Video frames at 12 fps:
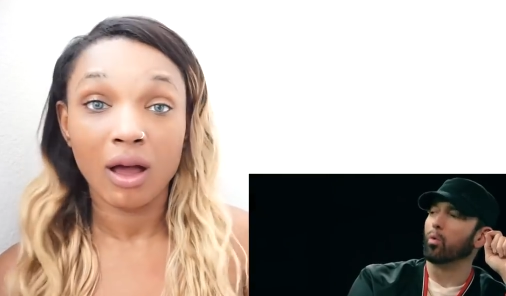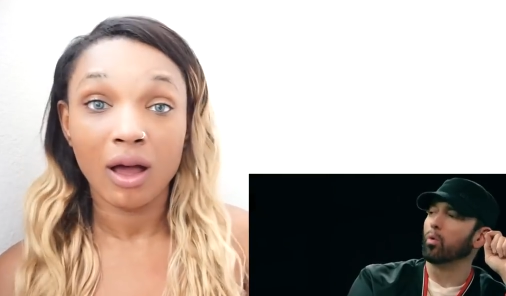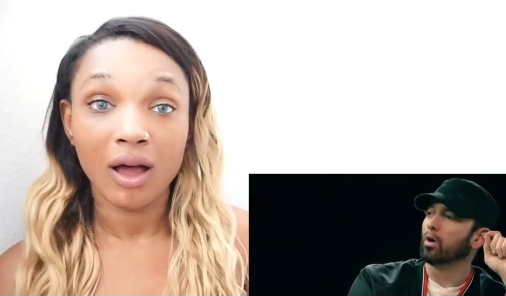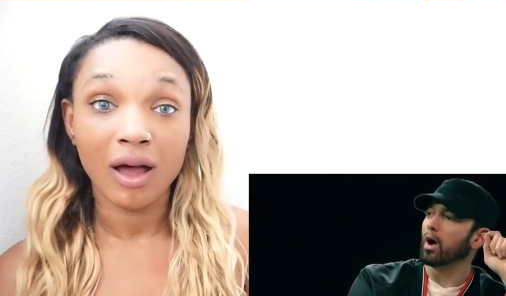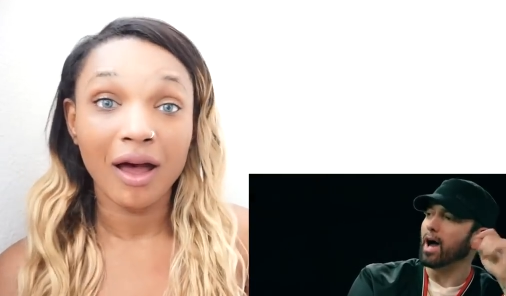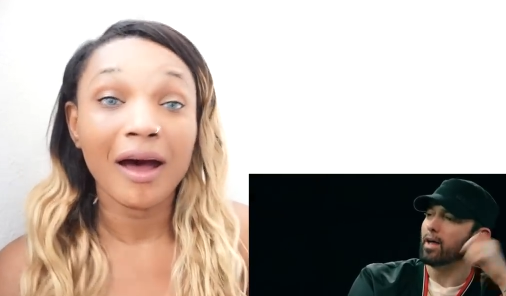
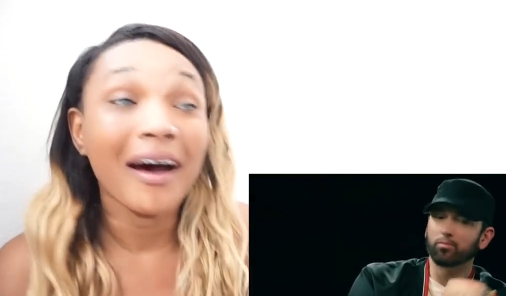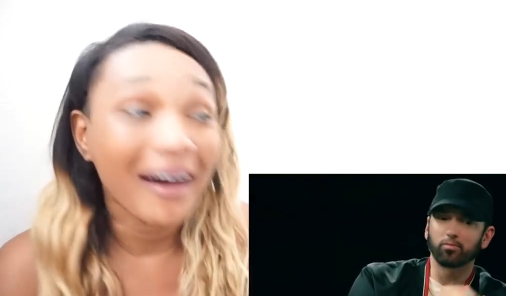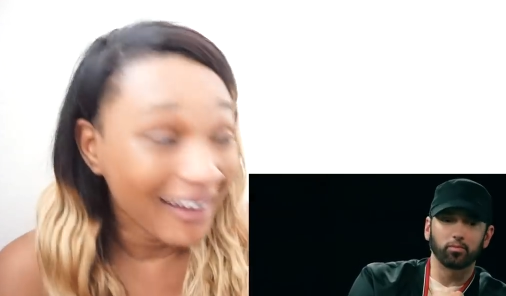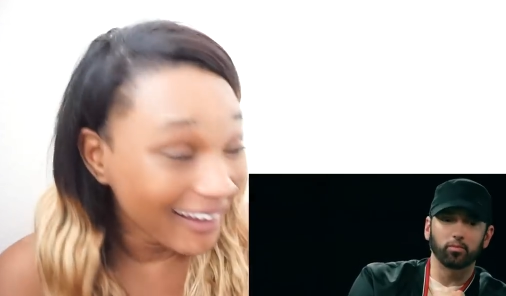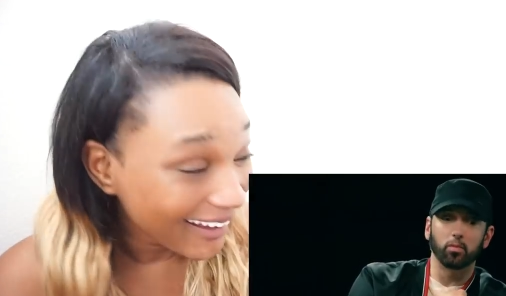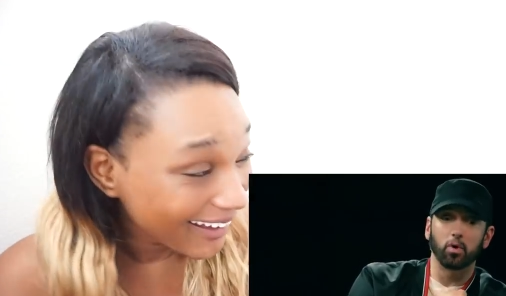Speaker 1: no.
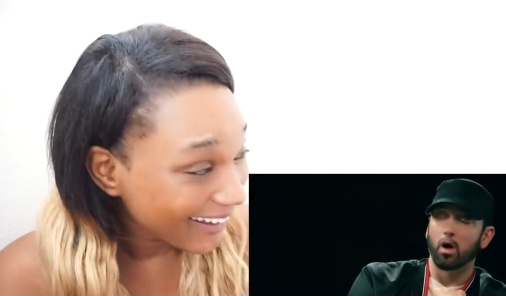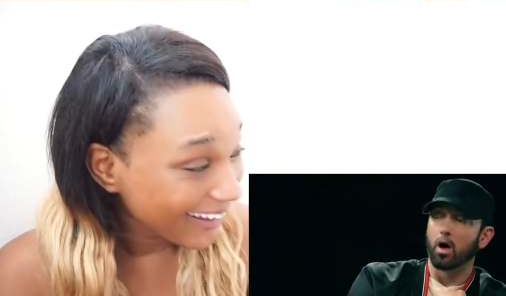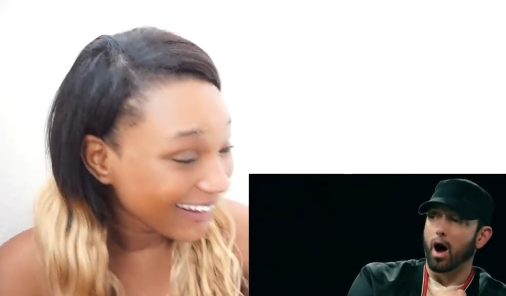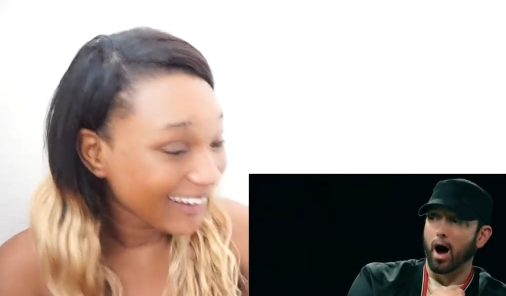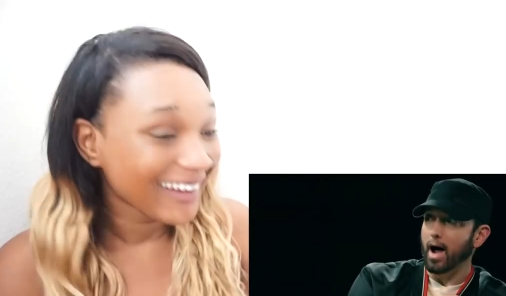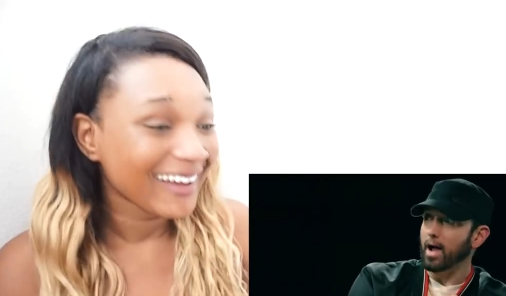I,
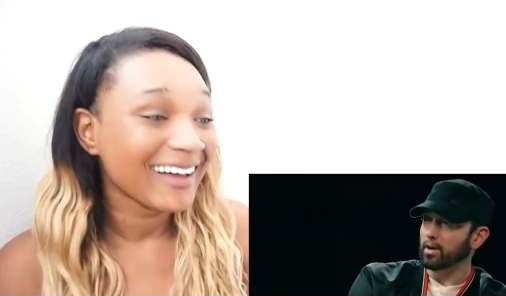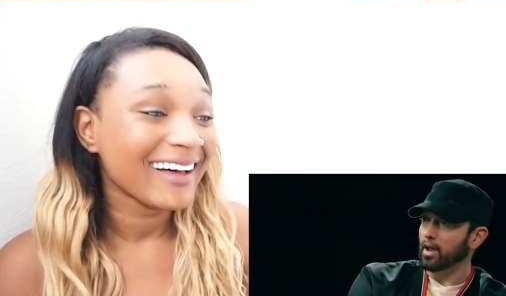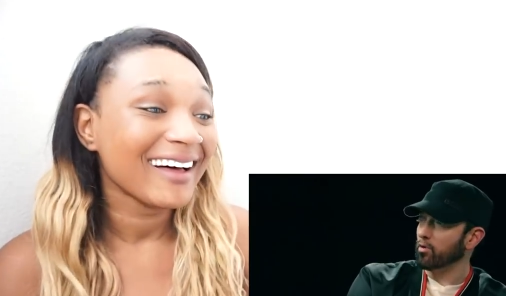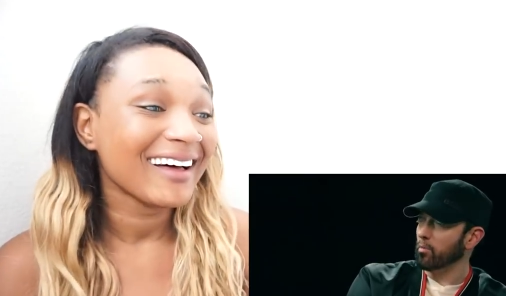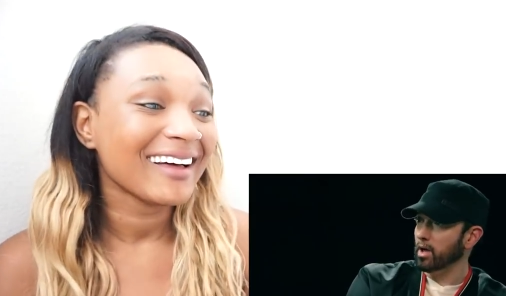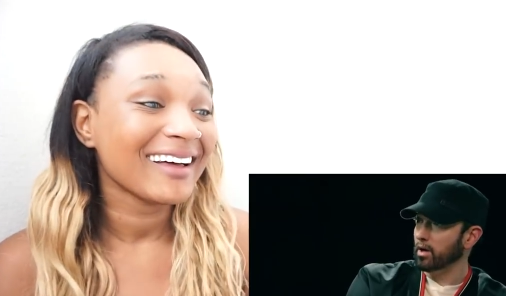
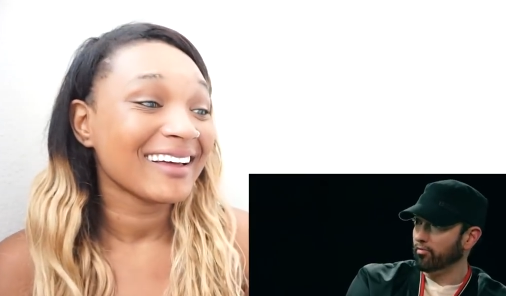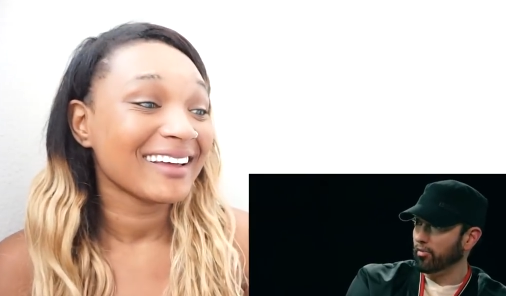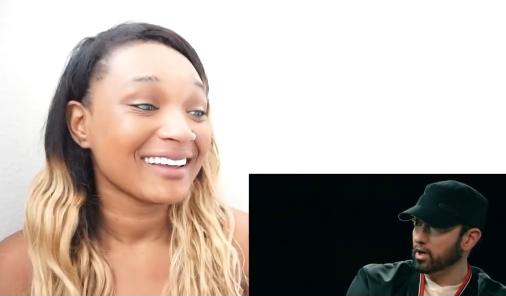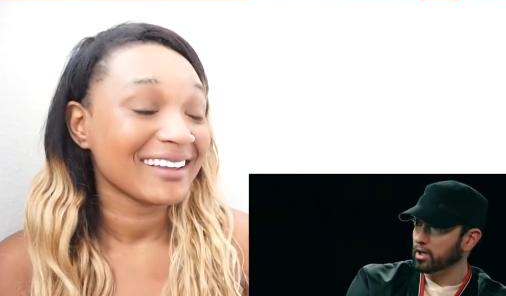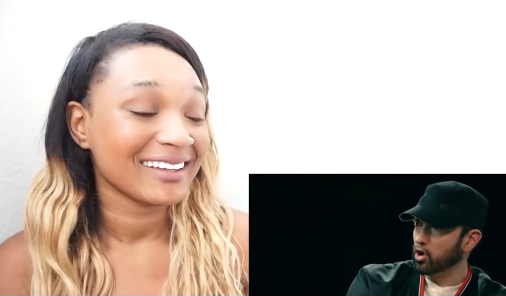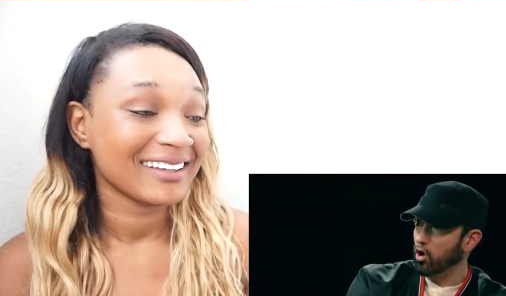I never
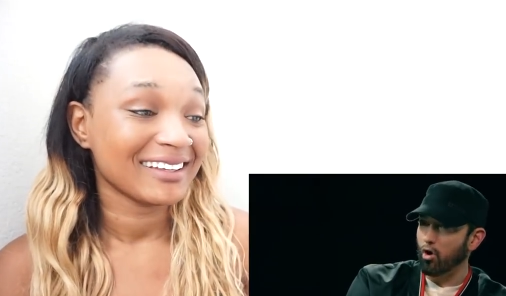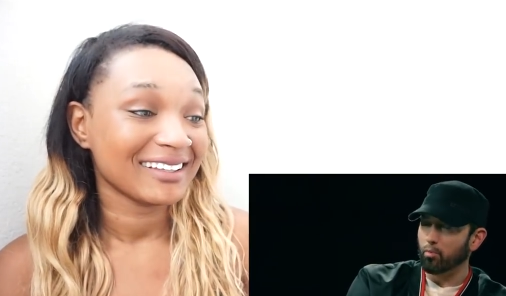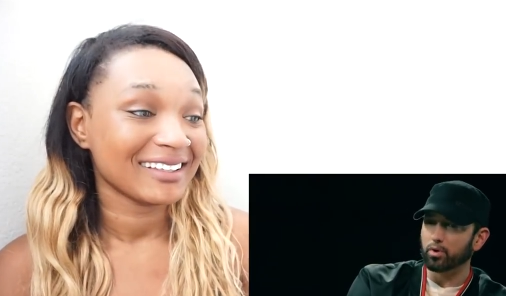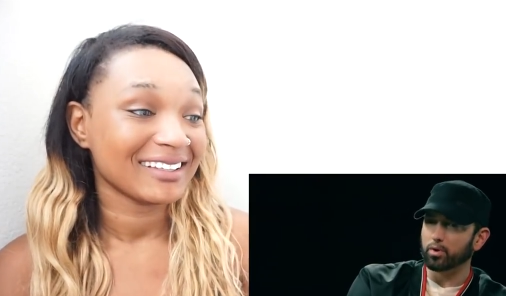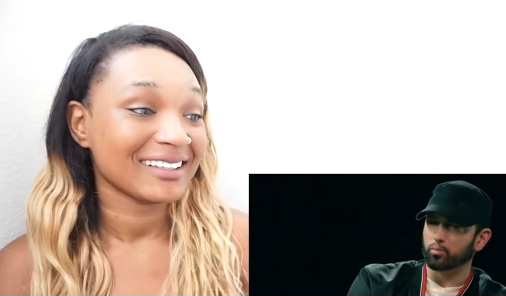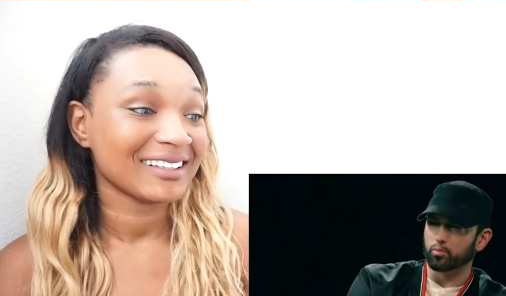made a fucking
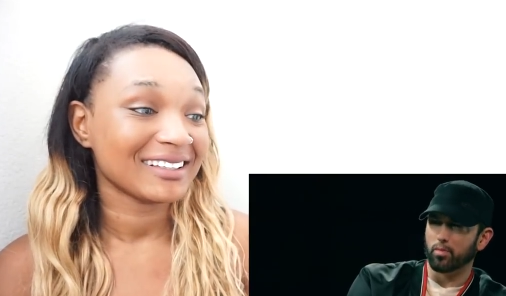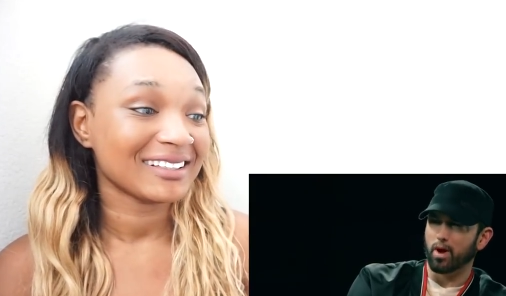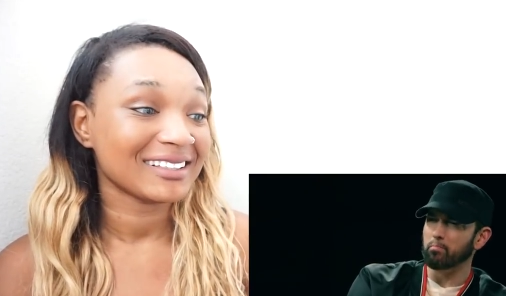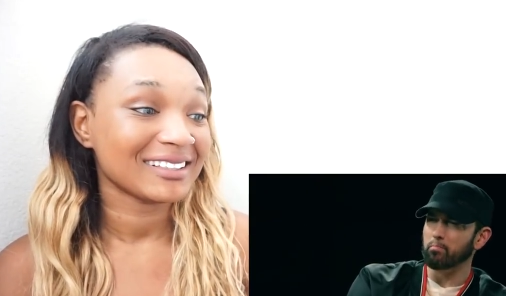call,